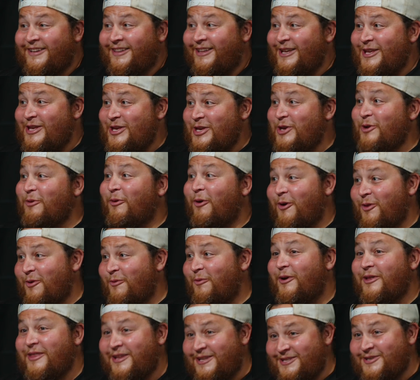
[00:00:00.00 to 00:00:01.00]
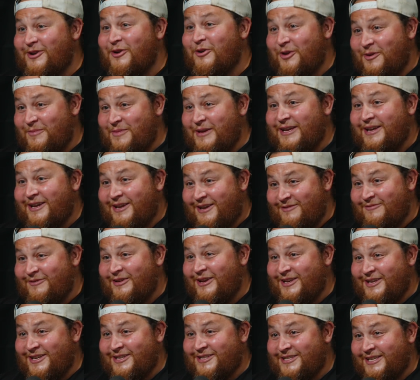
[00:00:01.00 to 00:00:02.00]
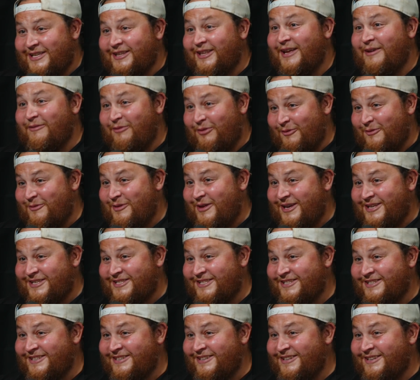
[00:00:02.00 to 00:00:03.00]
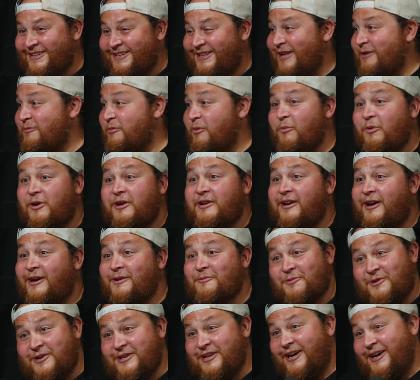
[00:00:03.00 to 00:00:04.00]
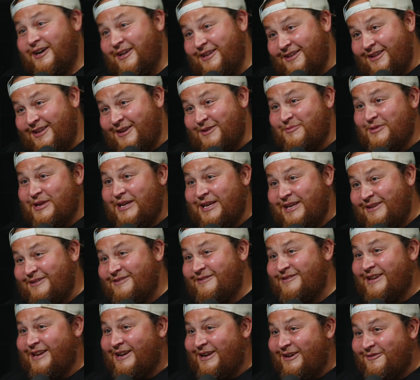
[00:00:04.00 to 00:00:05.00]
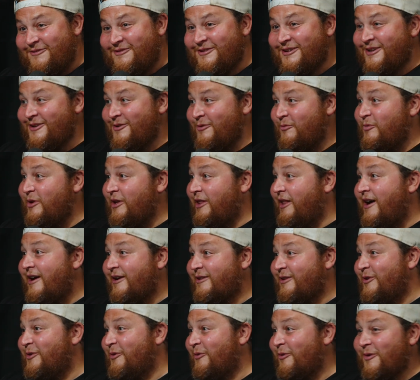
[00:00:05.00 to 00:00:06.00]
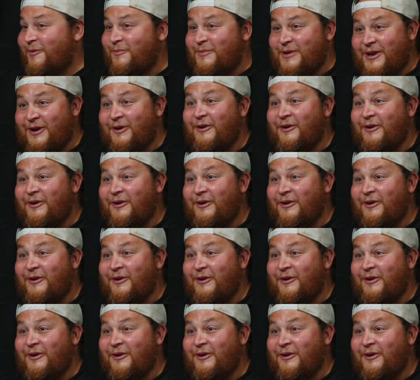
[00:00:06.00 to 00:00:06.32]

Like you are the one that's going to be inconvenienced to live through this. Like when we're done, we're done. Like we lock the door and we go